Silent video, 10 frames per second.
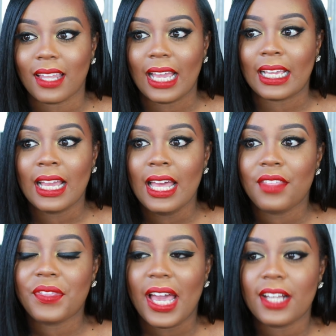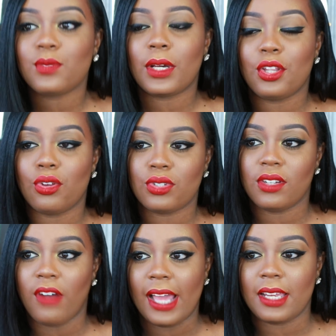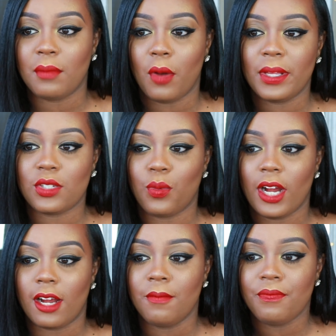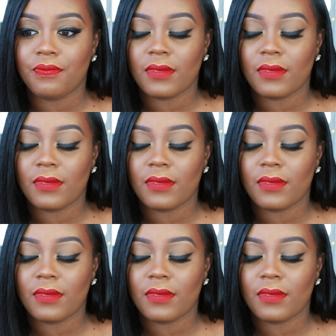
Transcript: Like that is one of those defining moments where,